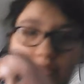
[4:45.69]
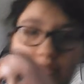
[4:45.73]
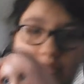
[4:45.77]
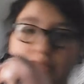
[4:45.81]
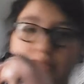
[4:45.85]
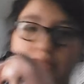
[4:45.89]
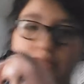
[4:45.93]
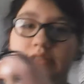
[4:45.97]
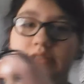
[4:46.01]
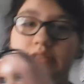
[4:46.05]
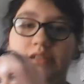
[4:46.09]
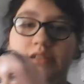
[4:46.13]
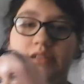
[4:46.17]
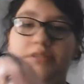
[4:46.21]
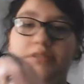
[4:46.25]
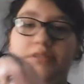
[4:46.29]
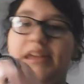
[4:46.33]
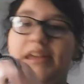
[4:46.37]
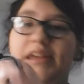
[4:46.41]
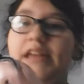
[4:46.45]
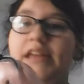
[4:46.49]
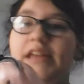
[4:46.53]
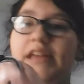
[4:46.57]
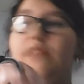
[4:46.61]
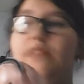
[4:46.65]
and you
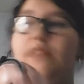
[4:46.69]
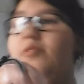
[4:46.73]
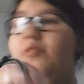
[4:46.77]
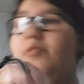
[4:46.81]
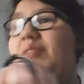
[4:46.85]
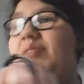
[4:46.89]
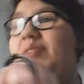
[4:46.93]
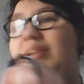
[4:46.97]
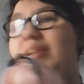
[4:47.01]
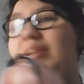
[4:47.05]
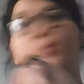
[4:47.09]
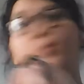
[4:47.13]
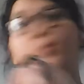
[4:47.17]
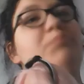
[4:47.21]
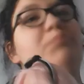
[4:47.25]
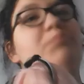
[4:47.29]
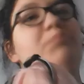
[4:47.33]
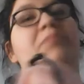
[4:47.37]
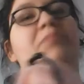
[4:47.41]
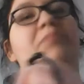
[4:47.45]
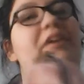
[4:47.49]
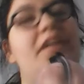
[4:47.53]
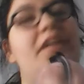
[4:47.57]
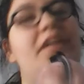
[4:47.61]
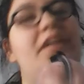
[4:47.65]
can't see, but
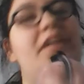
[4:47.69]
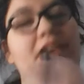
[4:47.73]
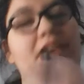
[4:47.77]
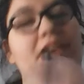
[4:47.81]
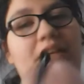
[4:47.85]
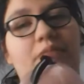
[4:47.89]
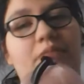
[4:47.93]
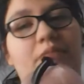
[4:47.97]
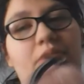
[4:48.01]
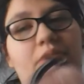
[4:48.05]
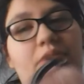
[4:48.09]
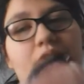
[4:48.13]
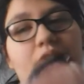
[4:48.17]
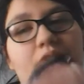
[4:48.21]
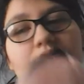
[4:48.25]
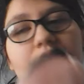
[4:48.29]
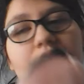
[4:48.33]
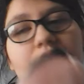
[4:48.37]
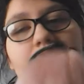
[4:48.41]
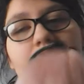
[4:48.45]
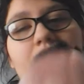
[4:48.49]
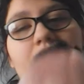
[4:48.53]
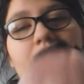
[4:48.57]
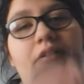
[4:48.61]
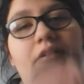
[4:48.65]
behind the
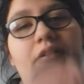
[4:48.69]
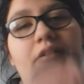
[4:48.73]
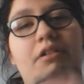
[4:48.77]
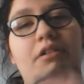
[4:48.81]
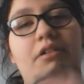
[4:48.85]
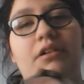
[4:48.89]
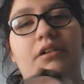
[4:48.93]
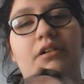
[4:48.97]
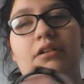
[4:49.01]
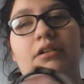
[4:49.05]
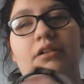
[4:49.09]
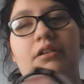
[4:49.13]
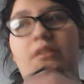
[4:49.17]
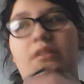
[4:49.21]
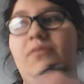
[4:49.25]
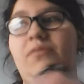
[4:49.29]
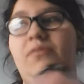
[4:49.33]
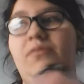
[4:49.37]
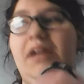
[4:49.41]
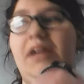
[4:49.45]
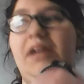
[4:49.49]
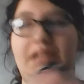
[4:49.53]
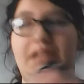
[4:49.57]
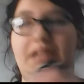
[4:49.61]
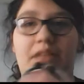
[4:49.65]
computer are
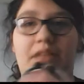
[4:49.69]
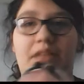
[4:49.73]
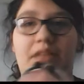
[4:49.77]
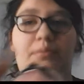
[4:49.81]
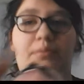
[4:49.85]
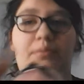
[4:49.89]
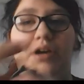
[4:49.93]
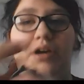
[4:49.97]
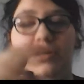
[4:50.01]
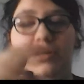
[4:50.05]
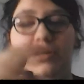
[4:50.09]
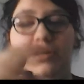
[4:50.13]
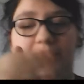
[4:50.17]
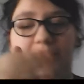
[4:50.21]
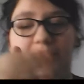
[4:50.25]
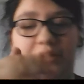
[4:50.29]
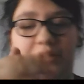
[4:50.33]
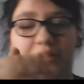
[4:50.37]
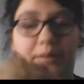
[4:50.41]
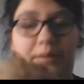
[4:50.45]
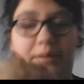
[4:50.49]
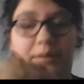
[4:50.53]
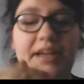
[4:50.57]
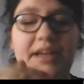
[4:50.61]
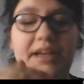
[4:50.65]
Violet, Poppy,
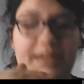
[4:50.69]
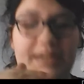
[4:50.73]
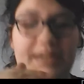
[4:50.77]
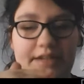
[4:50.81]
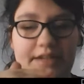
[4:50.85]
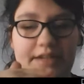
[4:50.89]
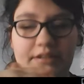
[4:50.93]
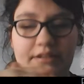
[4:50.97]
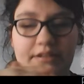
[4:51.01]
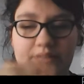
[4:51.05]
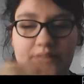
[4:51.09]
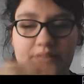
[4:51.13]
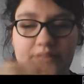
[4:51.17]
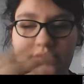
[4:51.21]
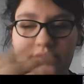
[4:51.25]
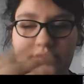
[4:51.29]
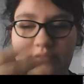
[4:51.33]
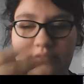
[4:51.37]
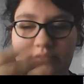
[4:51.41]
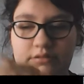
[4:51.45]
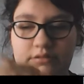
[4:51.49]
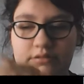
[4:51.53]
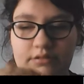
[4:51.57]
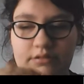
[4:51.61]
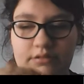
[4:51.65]
and Amaya.
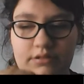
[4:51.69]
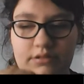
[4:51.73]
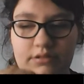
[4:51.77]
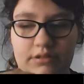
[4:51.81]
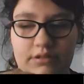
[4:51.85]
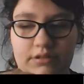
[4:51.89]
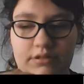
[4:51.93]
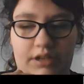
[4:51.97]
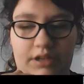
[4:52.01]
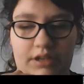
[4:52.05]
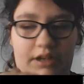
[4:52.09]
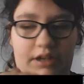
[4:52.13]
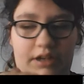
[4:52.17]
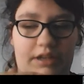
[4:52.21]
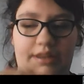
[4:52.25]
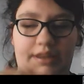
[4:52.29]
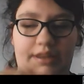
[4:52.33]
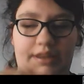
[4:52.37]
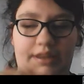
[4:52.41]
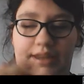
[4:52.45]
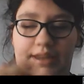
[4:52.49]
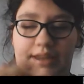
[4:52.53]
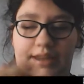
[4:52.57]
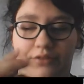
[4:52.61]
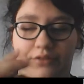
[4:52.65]
Not
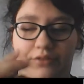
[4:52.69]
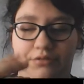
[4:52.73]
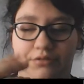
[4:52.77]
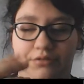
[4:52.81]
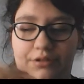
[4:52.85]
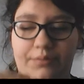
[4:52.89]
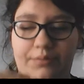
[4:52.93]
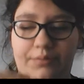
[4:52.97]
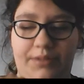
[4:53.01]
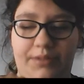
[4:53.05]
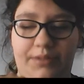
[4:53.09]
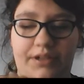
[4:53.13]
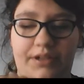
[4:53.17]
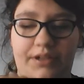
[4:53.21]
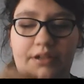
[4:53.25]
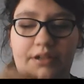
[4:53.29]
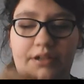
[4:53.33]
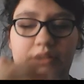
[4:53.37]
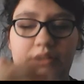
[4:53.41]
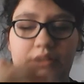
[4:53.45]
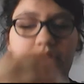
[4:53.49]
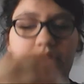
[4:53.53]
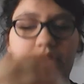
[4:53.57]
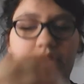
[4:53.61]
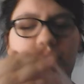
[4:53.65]
in that order, but
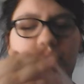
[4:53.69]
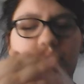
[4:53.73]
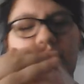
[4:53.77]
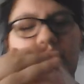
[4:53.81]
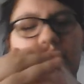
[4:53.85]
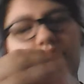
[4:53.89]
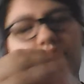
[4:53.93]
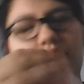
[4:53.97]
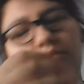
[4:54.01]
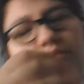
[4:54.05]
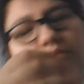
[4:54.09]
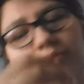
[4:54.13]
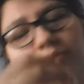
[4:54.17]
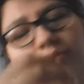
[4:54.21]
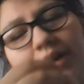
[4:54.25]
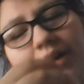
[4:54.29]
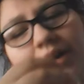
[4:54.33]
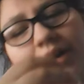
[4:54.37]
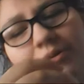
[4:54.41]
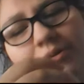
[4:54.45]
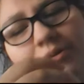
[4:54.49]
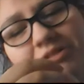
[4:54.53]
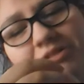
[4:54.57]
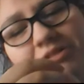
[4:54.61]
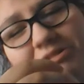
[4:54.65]
why
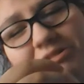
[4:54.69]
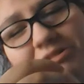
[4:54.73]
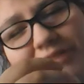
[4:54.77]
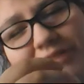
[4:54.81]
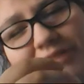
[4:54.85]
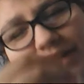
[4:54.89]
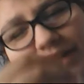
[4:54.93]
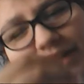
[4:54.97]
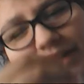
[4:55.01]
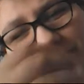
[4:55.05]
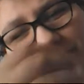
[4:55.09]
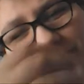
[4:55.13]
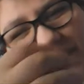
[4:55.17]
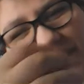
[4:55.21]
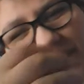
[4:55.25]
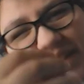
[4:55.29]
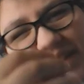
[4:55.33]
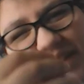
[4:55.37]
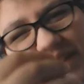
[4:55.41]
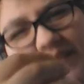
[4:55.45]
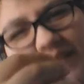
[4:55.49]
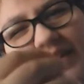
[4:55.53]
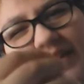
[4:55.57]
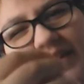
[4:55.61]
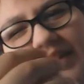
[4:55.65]
won't your
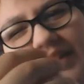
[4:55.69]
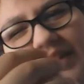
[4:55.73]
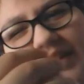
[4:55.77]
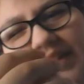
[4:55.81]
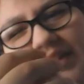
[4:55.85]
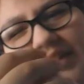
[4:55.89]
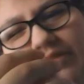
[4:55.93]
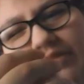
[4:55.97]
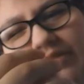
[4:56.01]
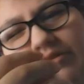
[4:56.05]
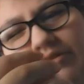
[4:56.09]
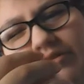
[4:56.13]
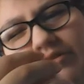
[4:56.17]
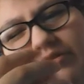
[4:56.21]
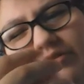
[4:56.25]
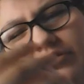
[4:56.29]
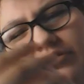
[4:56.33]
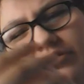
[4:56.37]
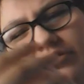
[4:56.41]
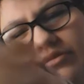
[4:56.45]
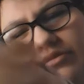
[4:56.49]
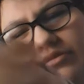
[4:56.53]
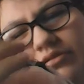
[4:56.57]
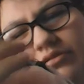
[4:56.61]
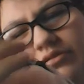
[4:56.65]
headband stay down?
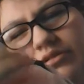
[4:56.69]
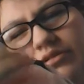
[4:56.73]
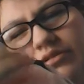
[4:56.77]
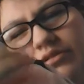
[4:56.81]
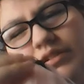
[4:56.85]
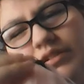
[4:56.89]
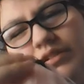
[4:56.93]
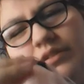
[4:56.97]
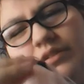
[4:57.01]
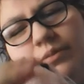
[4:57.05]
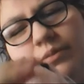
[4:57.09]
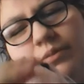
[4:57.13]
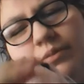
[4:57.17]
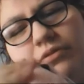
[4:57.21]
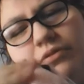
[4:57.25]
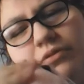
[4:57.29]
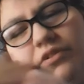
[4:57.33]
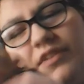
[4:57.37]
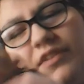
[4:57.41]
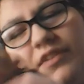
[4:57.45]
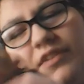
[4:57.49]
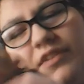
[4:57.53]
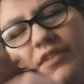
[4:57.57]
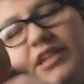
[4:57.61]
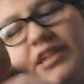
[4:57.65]
It's supposed
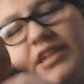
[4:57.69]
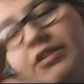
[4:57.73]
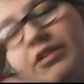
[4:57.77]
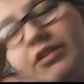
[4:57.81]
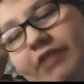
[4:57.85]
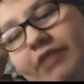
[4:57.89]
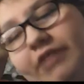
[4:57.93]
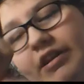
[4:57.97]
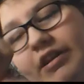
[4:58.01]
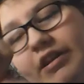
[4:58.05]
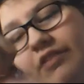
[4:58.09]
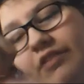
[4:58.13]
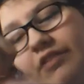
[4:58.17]
to stay down. Okay,